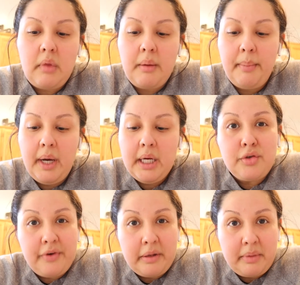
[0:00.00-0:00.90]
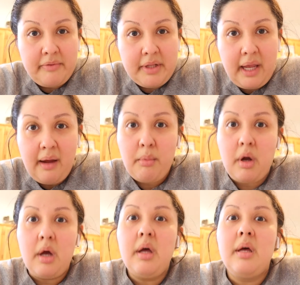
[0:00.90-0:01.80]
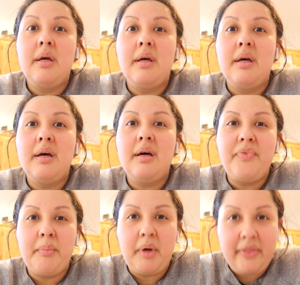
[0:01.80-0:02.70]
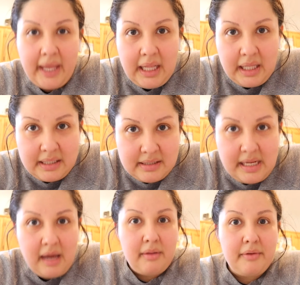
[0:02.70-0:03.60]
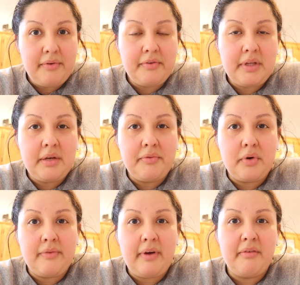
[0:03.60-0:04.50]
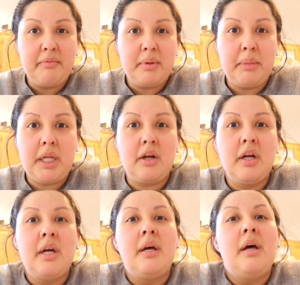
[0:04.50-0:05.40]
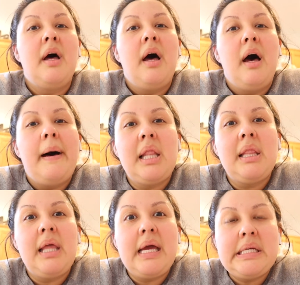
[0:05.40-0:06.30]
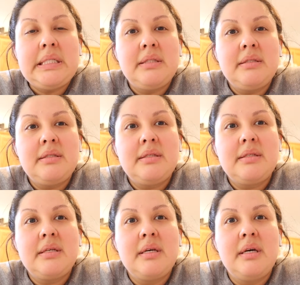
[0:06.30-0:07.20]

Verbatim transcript: But so far I'm loving the camera. I'm on the kit lens now, the 15 45 millimeter lens.